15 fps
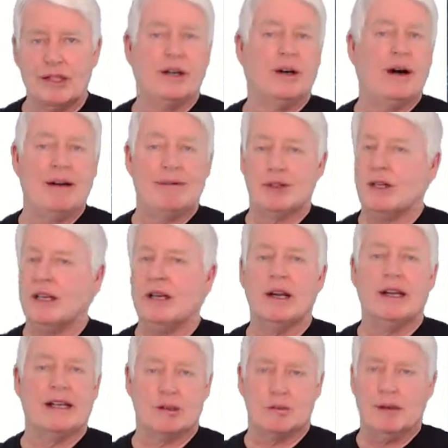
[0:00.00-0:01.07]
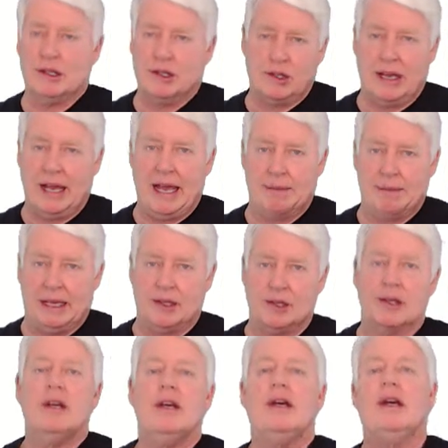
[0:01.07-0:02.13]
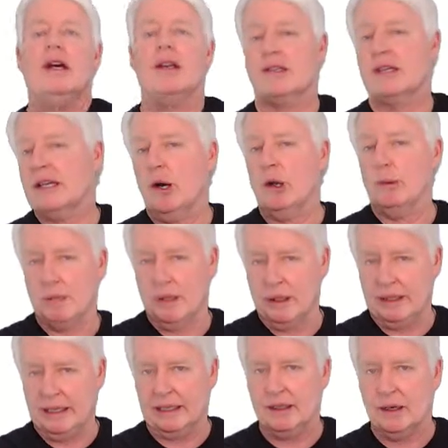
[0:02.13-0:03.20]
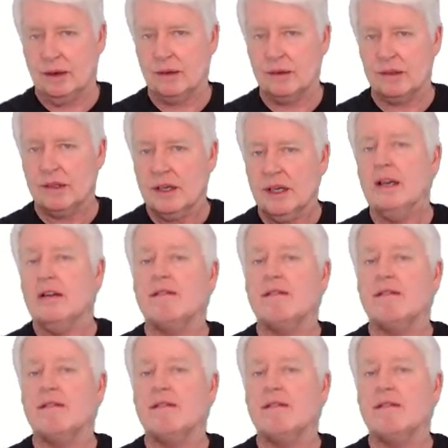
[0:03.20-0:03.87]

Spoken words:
You don't have nearly as much damage as the old building codes.